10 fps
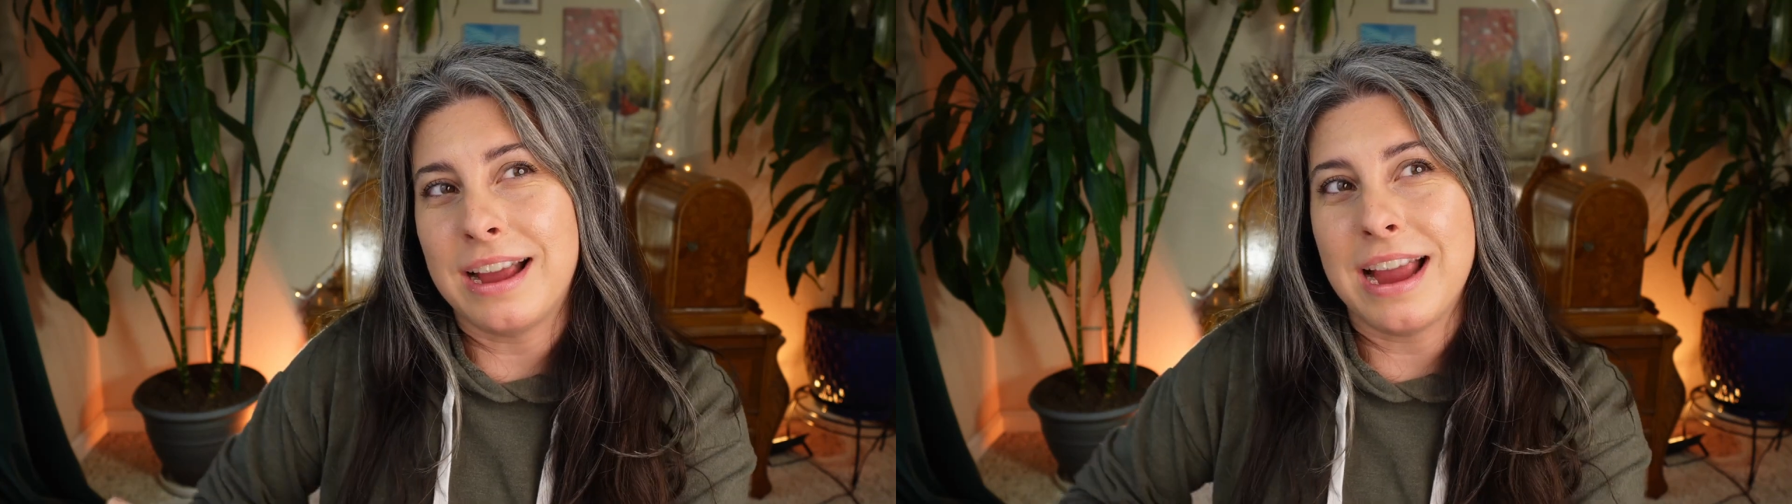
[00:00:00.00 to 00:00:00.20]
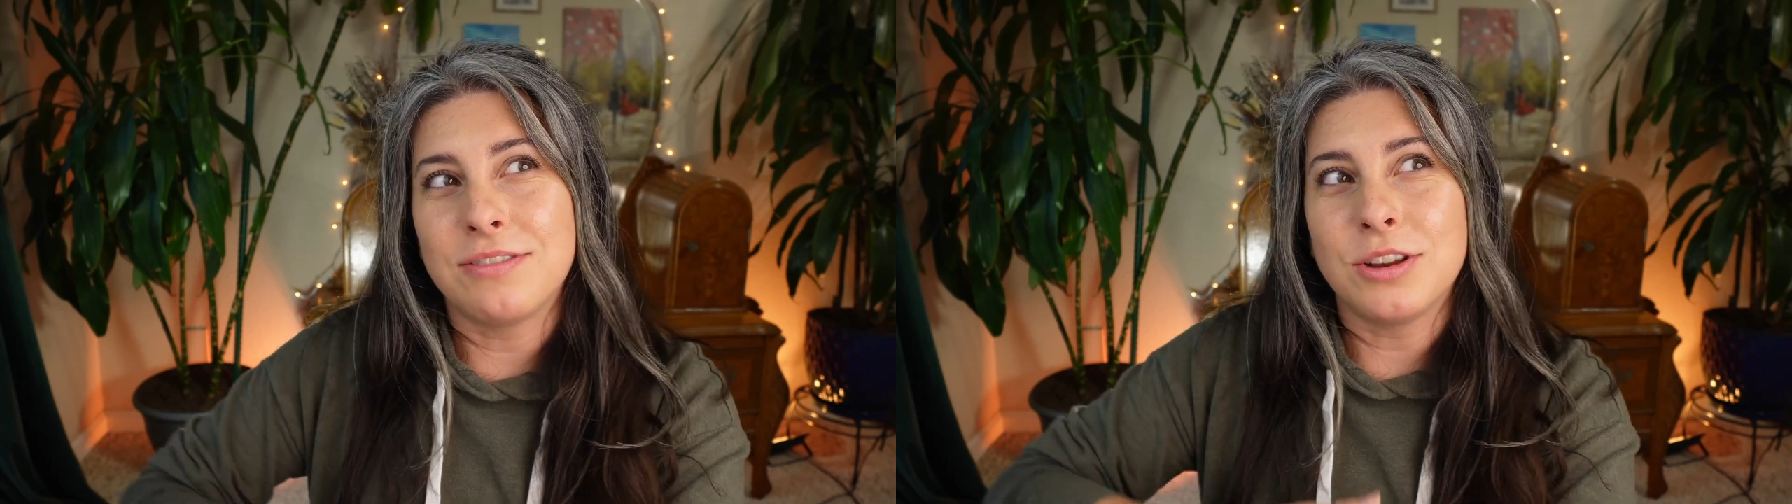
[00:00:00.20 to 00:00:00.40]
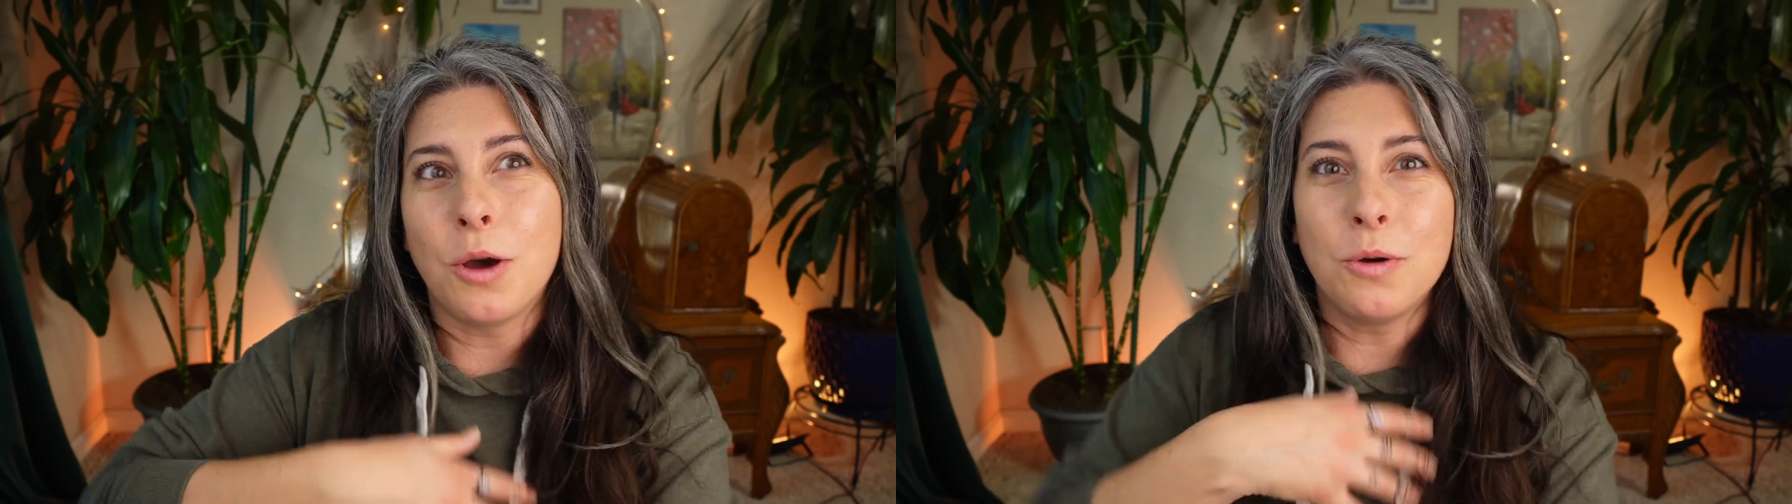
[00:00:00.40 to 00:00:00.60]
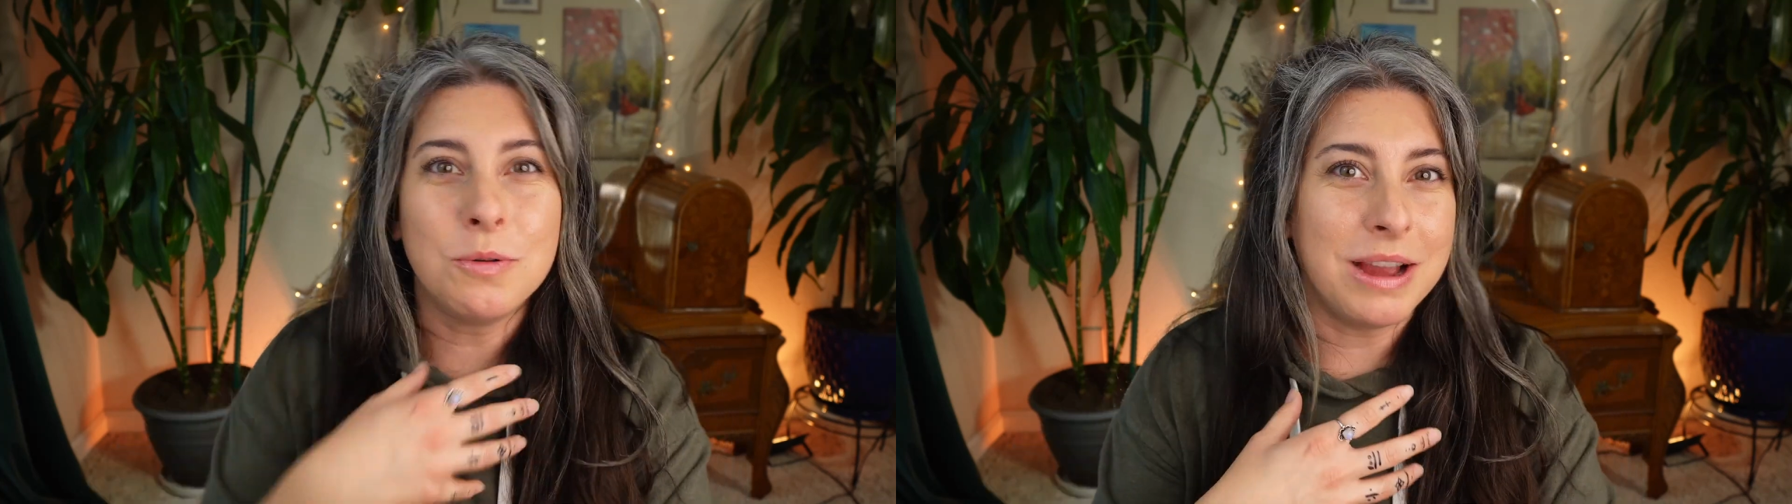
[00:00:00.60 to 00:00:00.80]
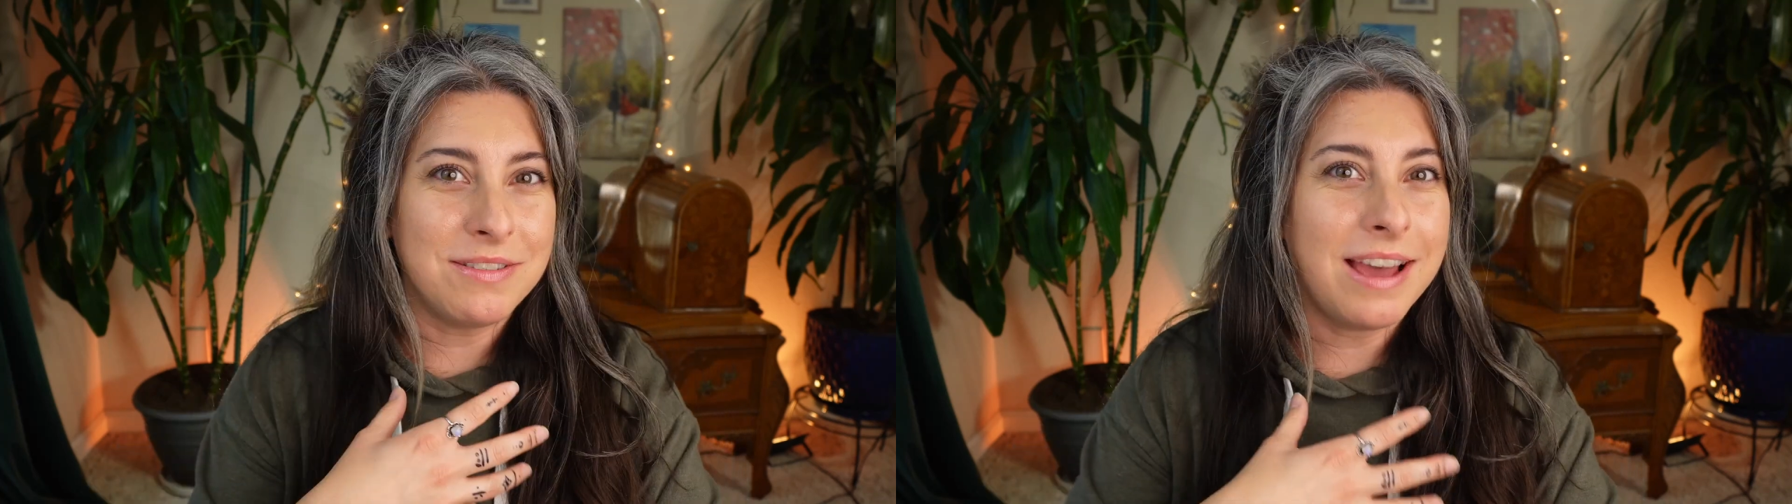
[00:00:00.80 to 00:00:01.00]
I have to
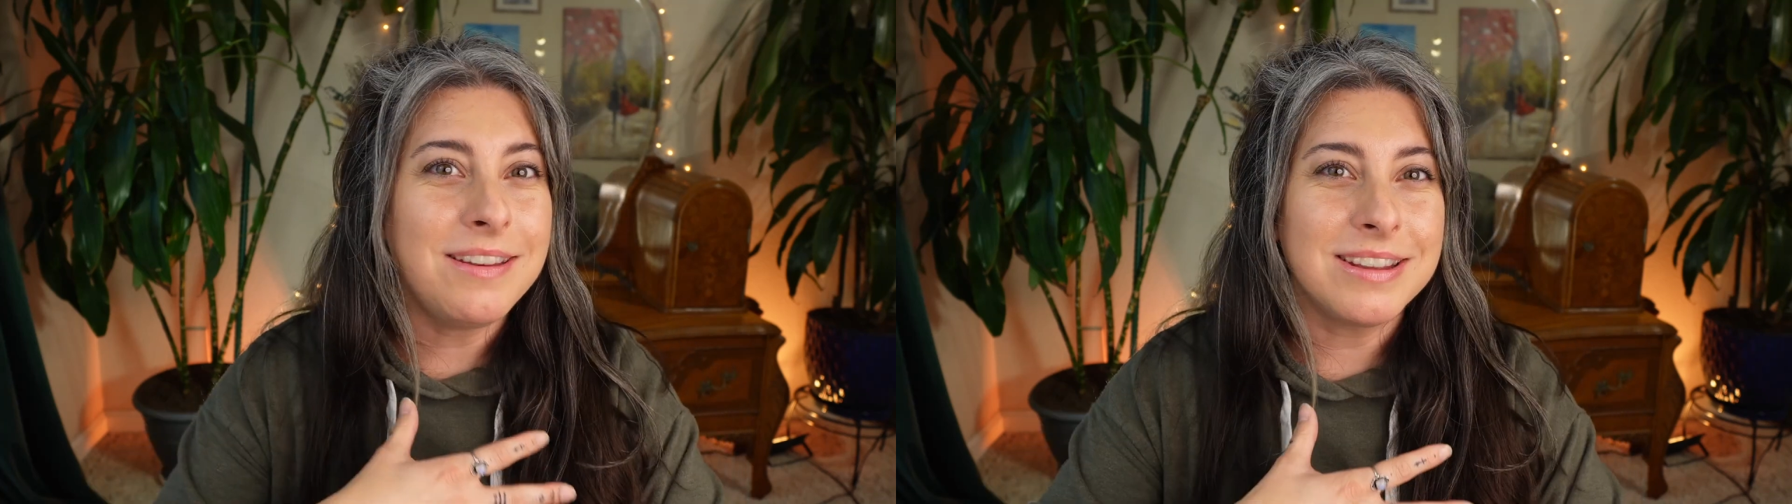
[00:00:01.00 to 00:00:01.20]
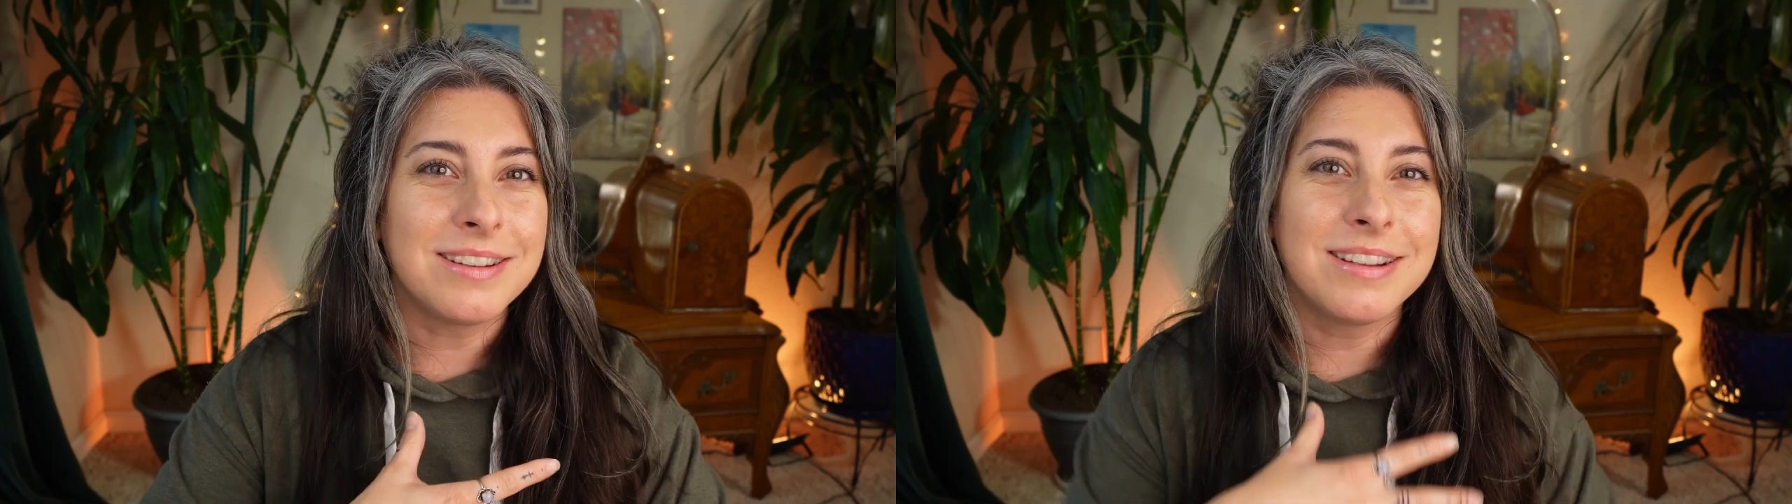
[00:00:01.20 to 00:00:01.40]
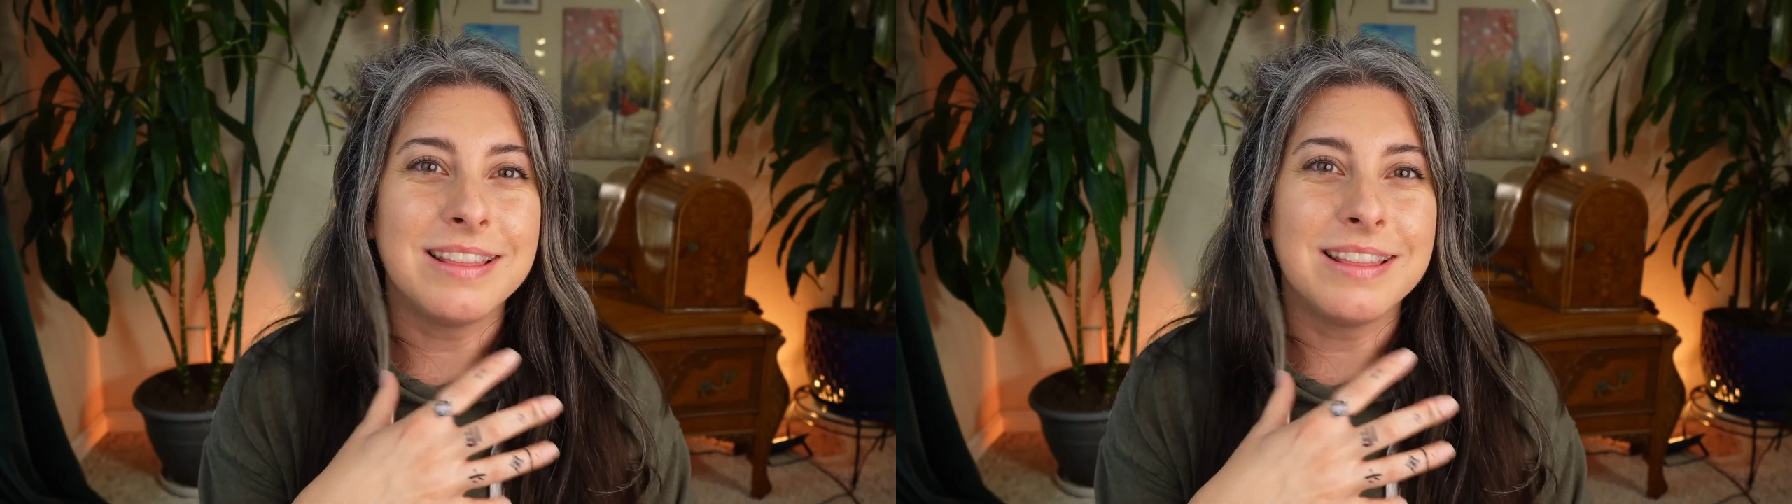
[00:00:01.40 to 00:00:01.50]
own my value